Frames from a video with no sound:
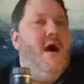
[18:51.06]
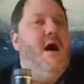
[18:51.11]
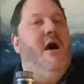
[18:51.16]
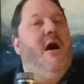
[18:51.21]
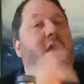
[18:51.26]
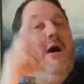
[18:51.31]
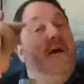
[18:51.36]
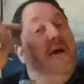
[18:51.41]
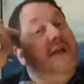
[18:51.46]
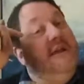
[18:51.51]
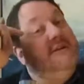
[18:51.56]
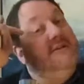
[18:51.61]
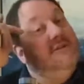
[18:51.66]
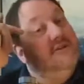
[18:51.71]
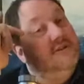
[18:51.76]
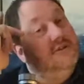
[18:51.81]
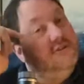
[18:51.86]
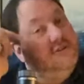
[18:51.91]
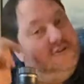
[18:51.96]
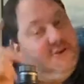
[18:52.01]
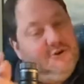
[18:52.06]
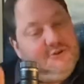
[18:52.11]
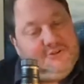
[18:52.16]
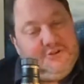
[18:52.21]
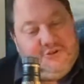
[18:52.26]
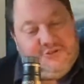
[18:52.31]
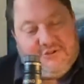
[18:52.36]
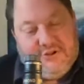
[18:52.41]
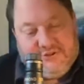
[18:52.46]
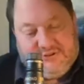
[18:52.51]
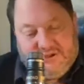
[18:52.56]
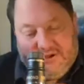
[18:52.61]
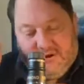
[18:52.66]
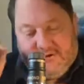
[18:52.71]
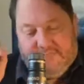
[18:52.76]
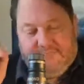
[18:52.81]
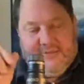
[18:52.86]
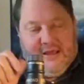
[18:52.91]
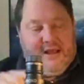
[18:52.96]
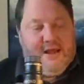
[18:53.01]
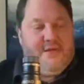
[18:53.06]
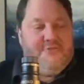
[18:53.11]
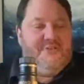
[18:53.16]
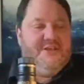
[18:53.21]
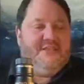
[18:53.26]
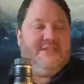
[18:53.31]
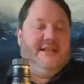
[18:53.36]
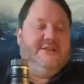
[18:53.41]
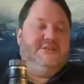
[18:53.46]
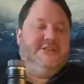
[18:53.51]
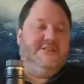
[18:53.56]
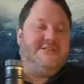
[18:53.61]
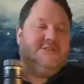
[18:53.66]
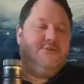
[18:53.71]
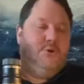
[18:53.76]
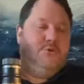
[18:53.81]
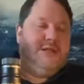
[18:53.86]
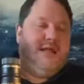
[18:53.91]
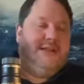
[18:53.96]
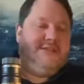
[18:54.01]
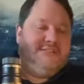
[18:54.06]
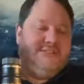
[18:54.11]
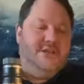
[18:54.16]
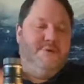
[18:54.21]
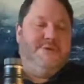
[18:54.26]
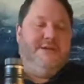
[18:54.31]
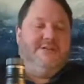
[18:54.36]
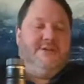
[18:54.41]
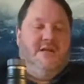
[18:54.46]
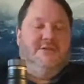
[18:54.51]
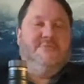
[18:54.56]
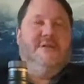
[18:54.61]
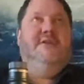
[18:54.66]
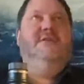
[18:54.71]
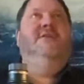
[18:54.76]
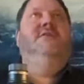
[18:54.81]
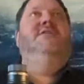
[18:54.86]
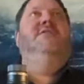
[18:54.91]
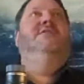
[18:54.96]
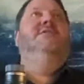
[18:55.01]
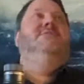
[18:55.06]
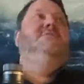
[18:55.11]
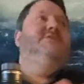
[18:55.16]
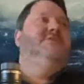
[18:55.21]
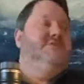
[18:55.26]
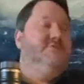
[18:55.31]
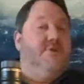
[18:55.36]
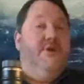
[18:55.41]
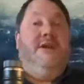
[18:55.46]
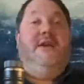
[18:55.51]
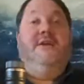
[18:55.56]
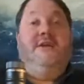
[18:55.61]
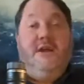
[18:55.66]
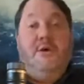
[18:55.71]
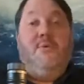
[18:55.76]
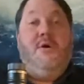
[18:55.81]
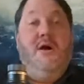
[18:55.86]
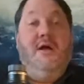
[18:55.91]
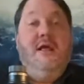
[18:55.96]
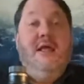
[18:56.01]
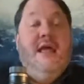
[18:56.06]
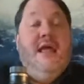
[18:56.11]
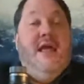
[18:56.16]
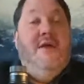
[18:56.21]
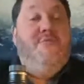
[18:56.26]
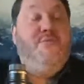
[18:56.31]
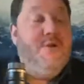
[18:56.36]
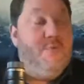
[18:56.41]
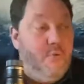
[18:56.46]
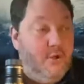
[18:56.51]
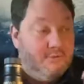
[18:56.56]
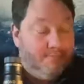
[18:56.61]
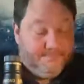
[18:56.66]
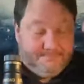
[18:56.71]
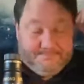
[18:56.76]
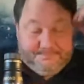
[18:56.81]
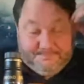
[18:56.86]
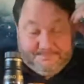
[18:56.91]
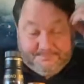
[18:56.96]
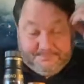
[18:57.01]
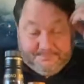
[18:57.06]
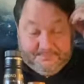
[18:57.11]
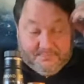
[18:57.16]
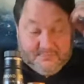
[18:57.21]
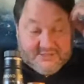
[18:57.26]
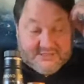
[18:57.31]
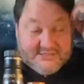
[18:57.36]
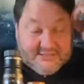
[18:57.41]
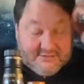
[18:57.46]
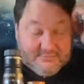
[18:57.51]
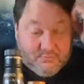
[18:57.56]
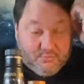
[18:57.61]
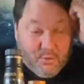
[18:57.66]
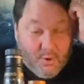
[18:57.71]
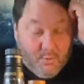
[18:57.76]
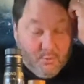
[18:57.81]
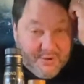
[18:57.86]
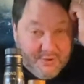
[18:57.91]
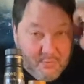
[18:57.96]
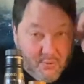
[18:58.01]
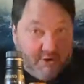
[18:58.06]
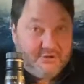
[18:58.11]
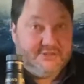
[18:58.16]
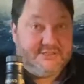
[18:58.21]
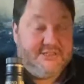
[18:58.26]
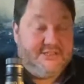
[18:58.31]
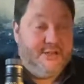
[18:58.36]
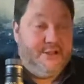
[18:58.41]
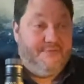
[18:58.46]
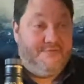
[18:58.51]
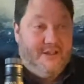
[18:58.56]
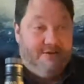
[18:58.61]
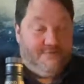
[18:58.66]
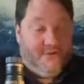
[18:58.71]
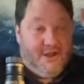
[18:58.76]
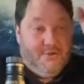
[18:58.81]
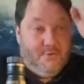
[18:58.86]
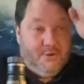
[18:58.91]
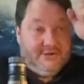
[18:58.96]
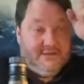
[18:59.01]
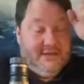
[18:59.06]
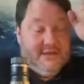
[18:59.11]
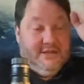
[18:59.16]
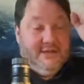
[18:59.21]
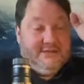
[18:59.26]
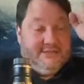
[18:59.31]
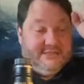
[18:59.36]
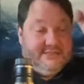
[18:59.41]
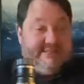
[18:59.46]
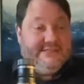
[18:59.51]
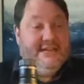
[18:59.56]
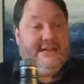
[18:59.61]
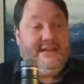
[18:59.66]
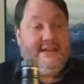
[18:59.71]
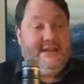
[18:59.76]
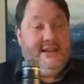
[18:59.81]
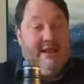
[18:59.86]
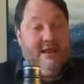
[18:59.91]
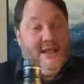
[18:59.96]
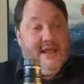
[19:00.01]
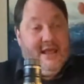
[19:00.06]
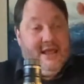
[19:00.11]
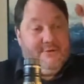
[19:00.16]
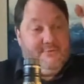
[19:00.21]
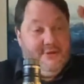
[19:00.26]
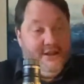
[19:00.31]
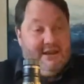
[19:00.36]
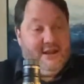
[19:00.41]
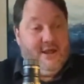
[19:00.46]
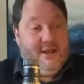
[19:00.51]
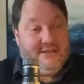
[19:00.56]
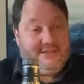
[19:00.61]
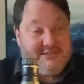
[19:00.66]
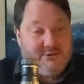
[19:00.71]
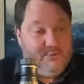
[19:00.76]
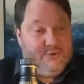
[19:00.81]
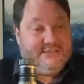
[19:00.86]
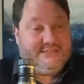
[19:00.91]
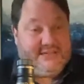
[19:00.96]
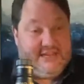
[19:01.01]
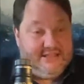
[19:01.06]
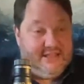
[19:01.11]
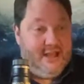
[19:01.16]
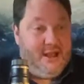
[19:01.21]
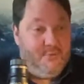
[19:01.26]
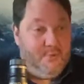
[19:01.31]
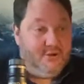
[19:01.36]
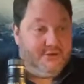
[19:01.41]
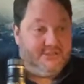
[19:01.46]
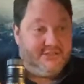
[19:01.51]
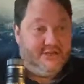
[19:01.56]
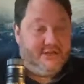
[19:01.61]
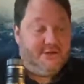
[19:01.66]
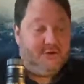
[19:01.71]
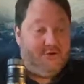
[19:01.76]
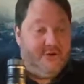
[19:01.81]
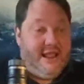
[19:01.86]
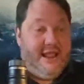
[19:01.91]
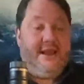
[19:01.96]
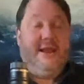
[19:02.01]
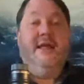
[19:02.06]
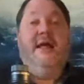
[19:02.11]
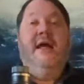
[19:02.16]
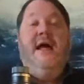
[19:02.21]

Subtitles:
I'd And I think they just saw that too many times, went, oh, screw it. You know what? If we want what we want to do, if I want to see and realise the whiskey that I want to create,